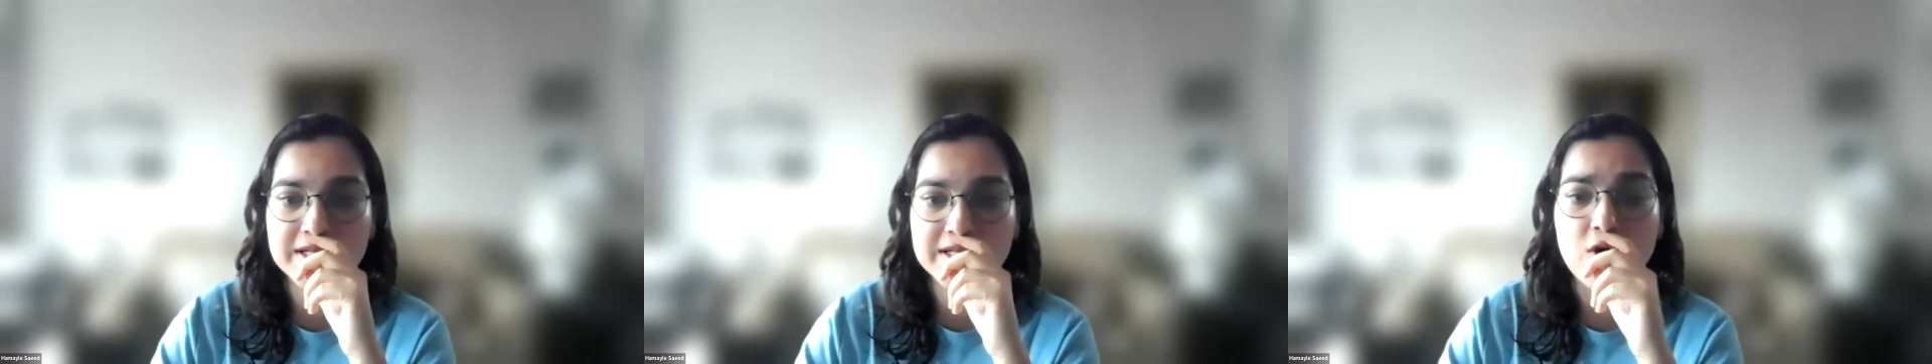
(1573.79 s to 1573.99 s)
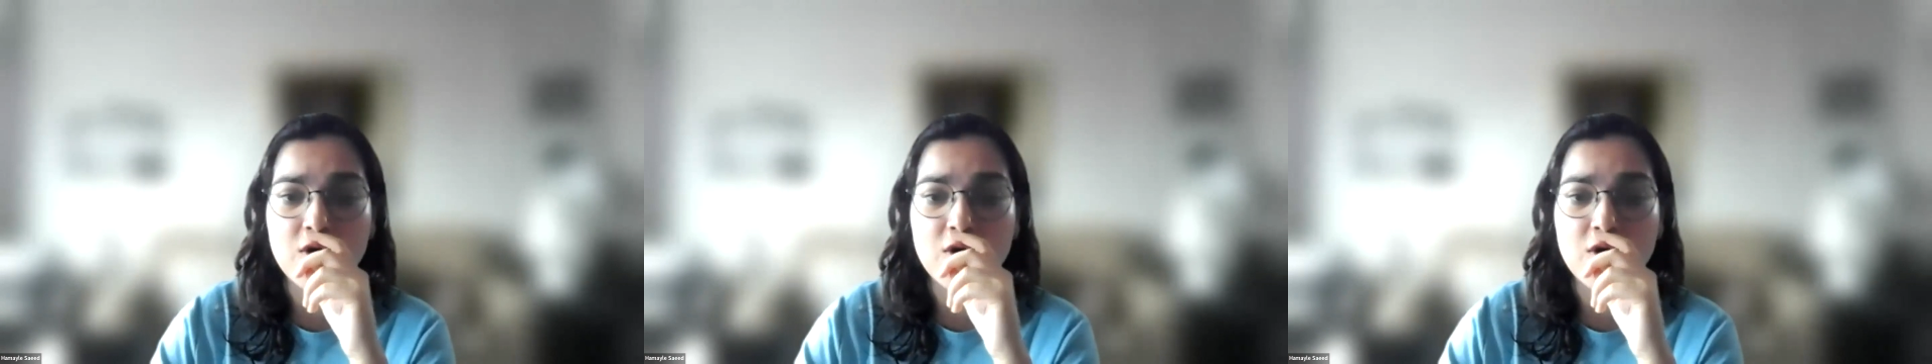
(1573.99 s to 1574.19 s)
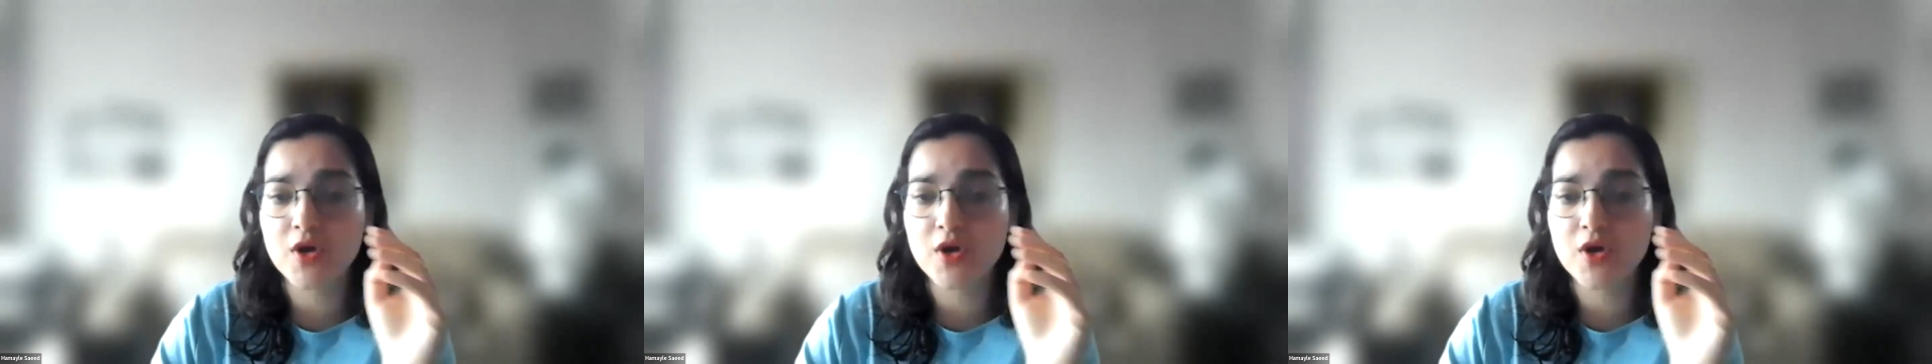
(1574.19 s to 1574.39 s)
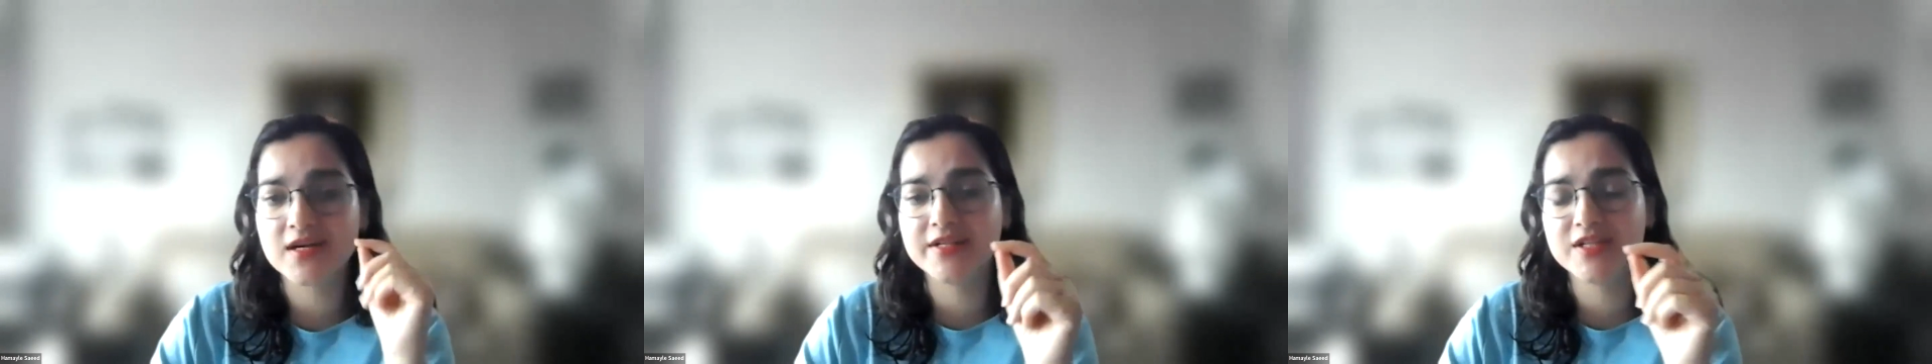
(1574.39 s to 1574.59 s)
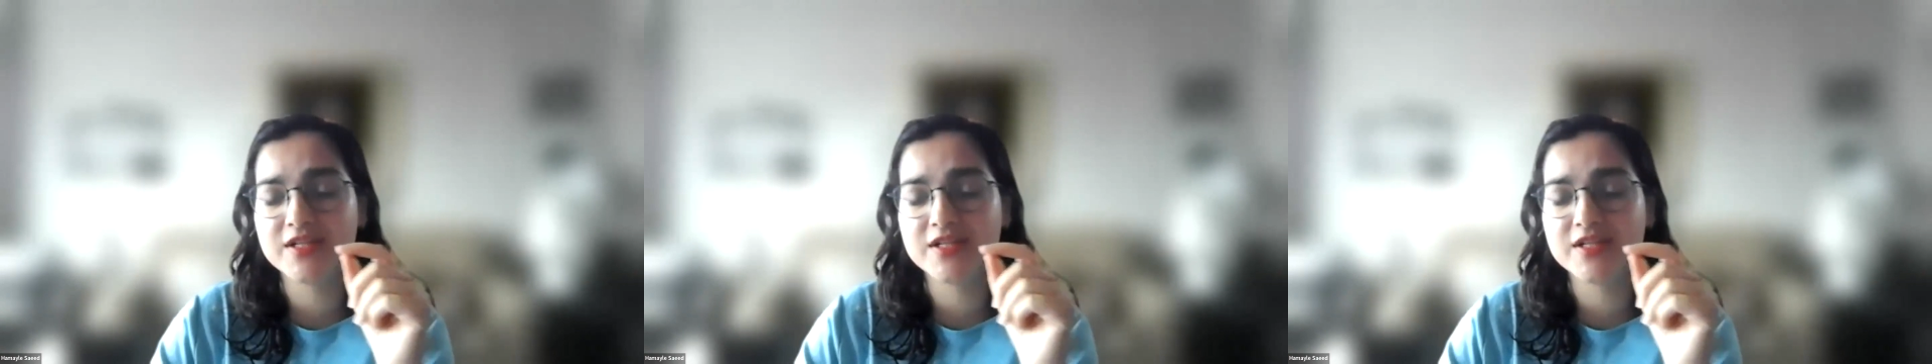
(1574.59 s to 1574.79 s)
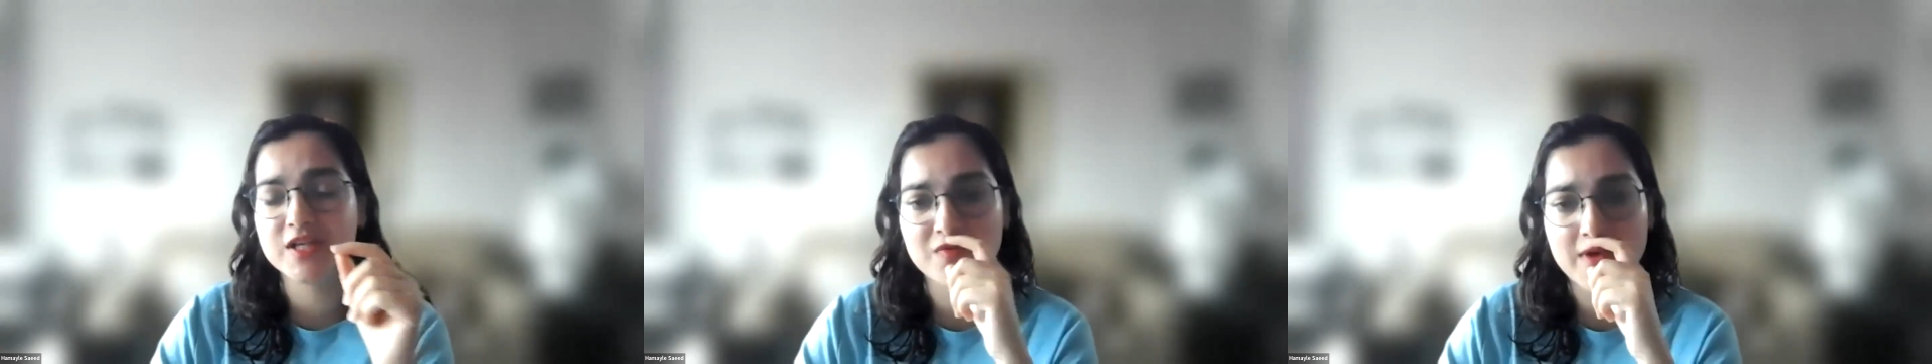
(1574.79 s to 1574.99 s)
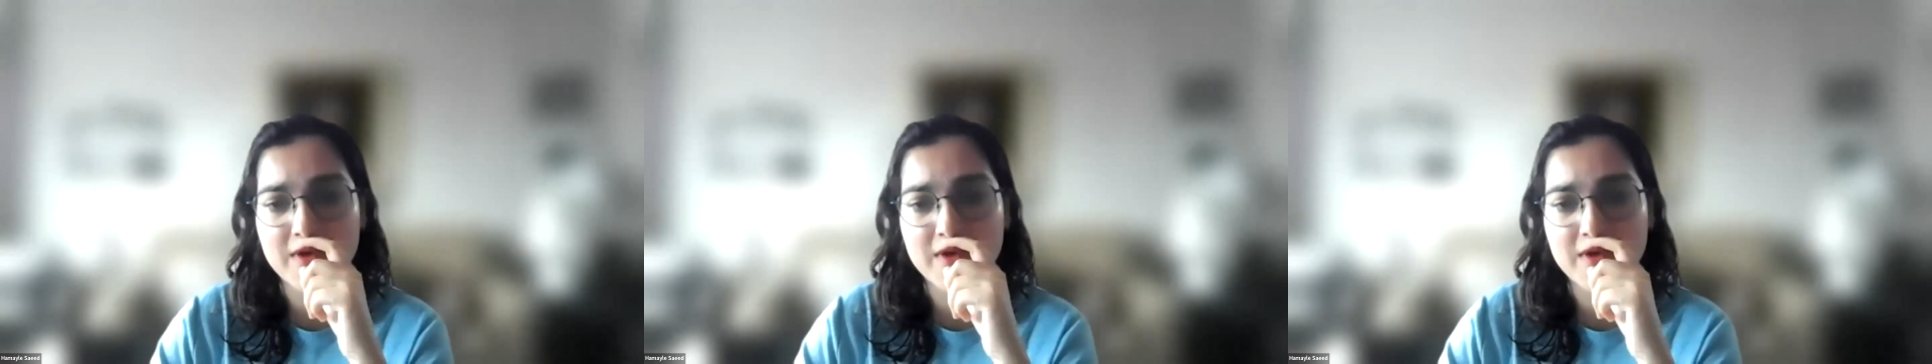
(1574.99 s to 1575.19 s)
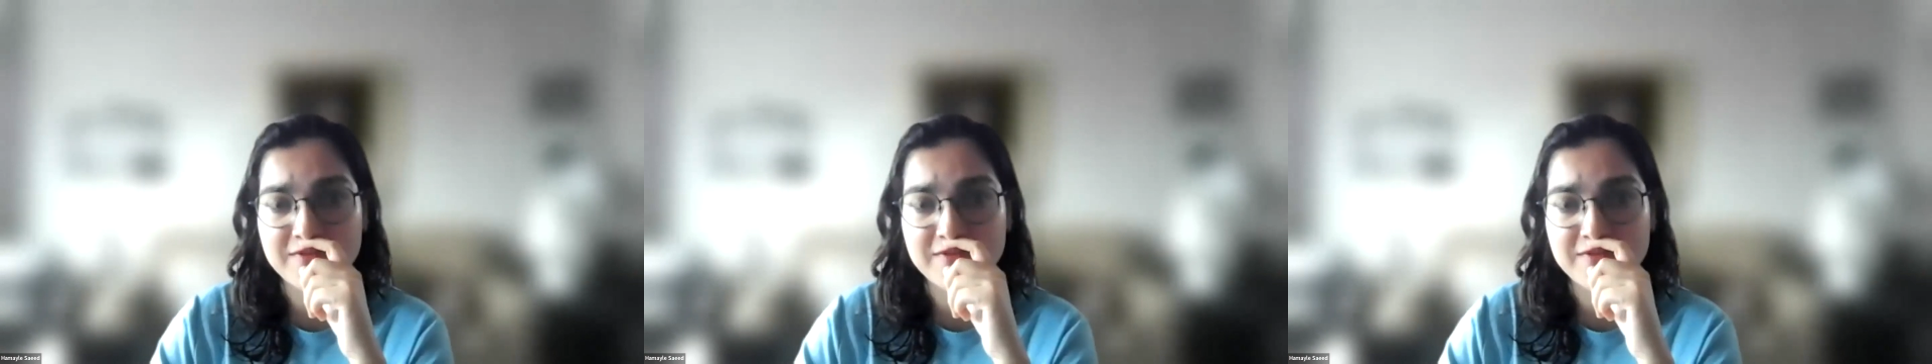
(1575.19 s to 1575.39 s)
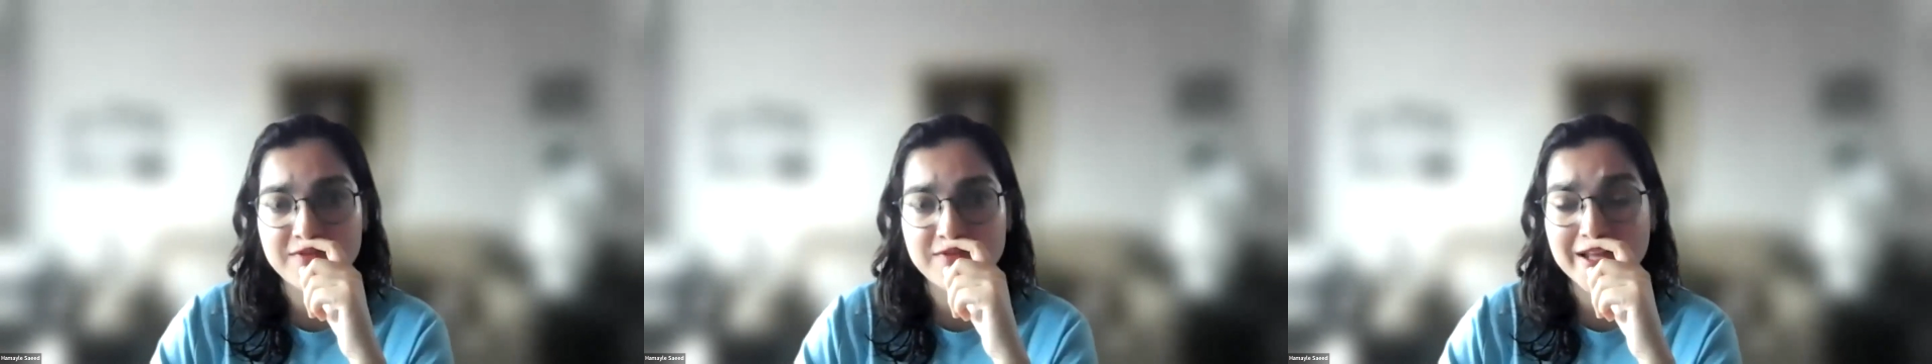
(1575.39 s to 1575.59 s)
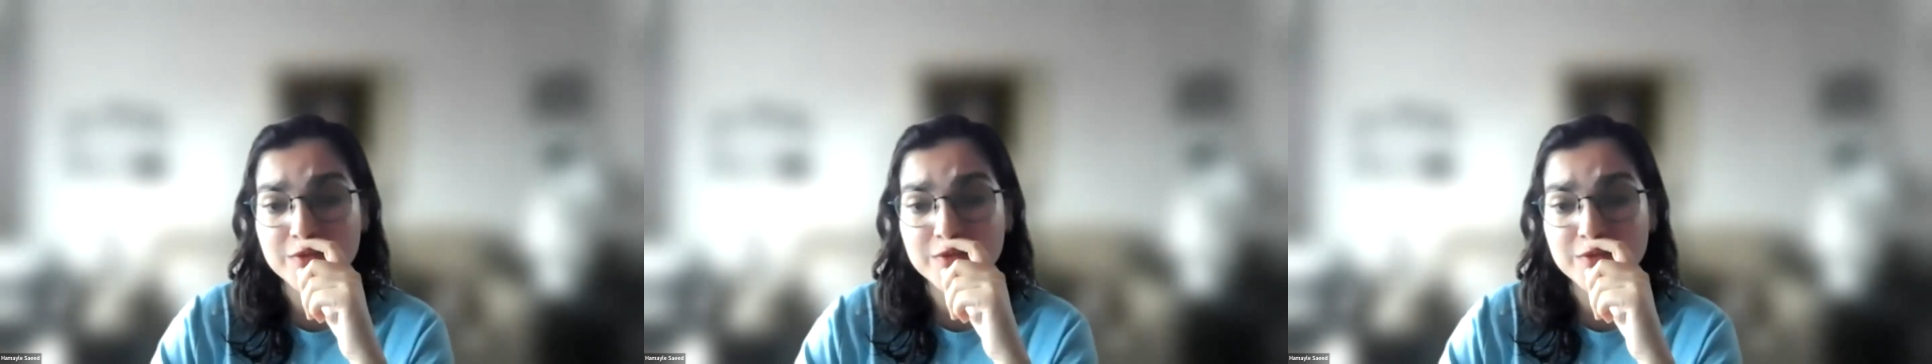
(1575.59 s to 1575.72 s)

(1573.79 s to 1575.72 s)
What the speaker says: overall, this article provides valuable